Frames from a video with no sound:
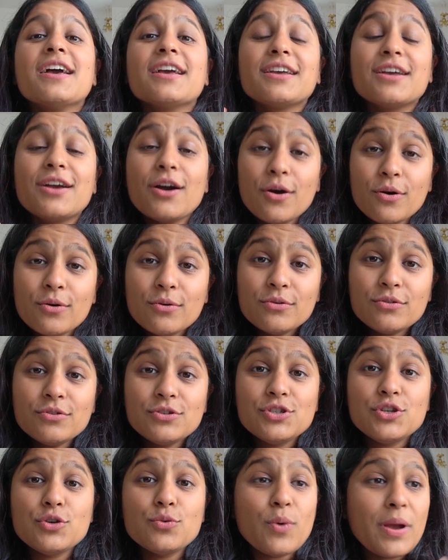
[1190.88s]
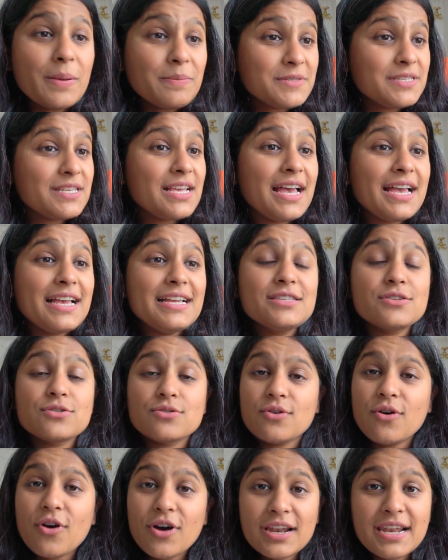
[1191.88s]
go to websites or
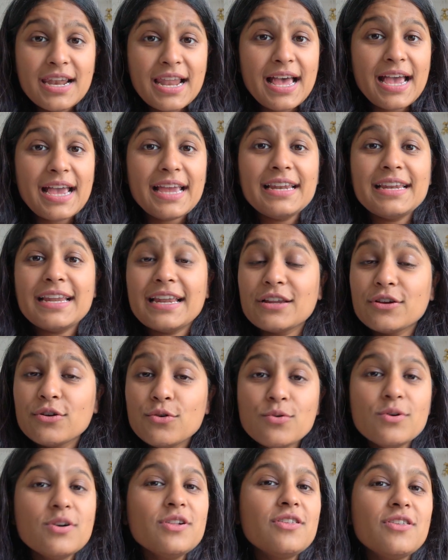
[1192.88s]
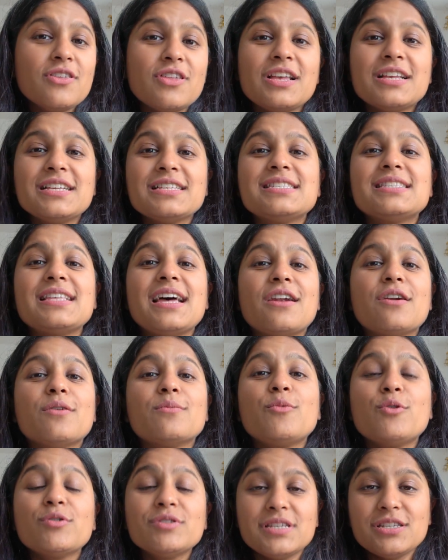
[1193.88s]
online and Google things that are
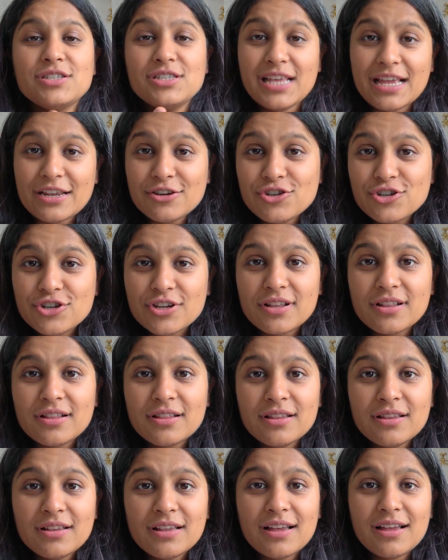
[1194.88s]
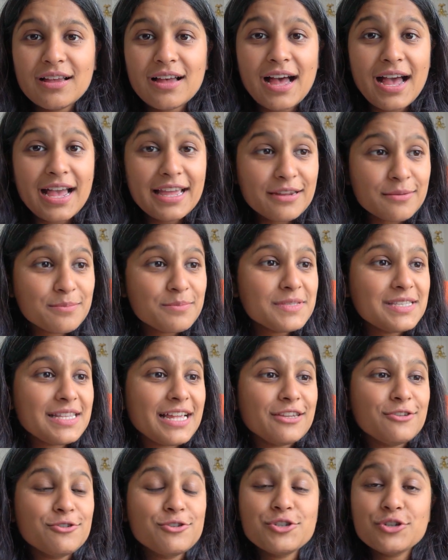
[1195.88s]
most essential items
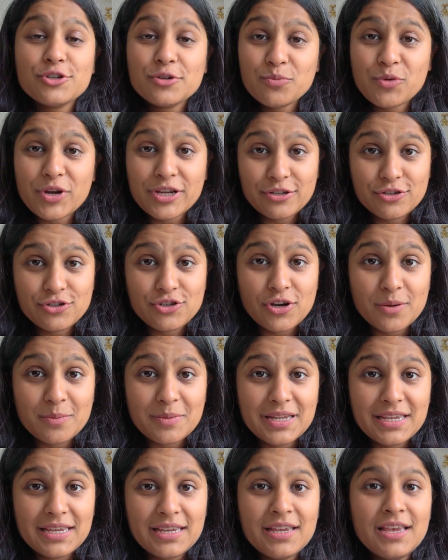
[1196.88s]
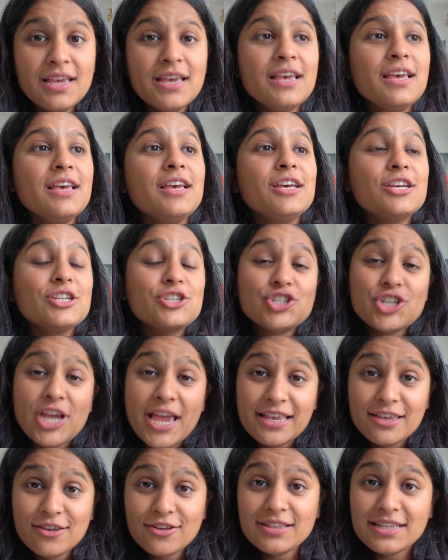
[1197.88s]
that you should bring to Germany.
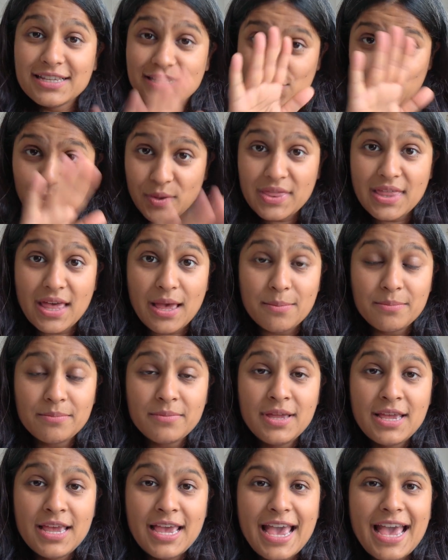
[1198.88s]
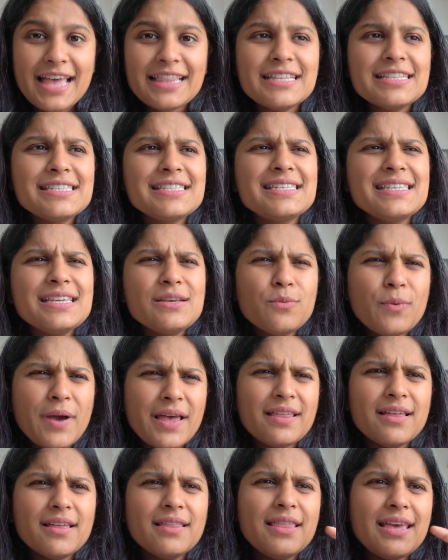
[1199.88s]
Check your list with them and then see
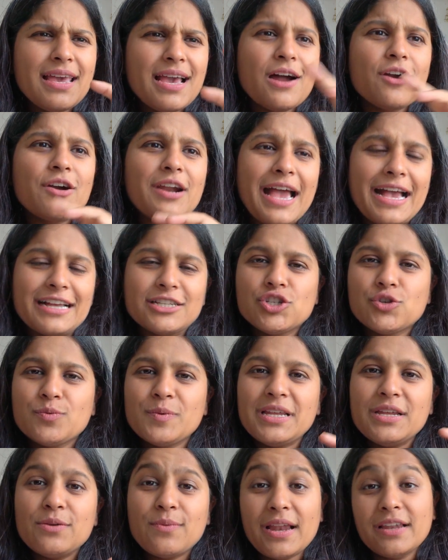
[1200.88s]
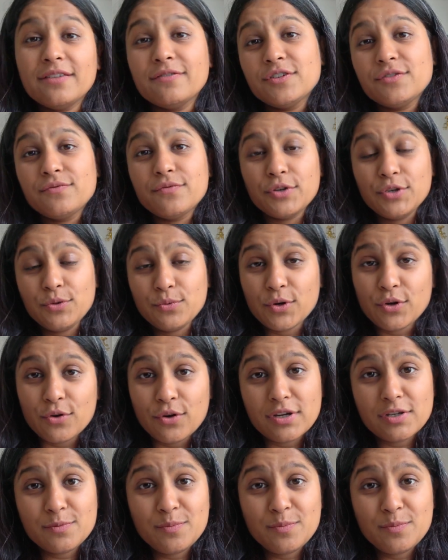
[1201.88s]
whether they are actually relevant for you or not.